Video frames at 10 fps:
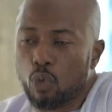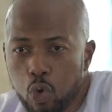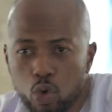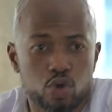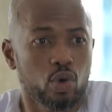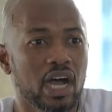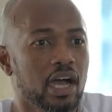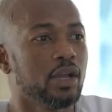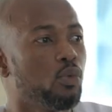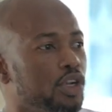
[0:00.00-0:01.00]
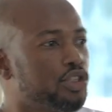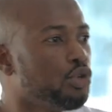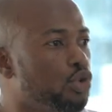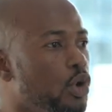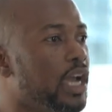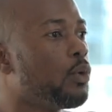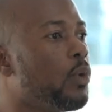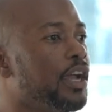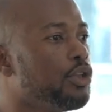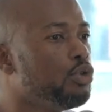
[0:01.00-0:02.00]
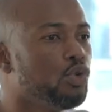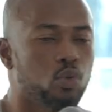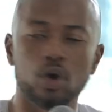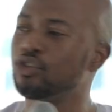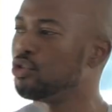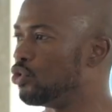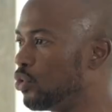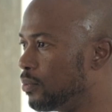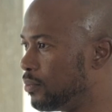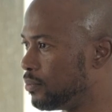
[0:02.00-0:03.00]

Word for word: who you are and what you do and why you do what you do.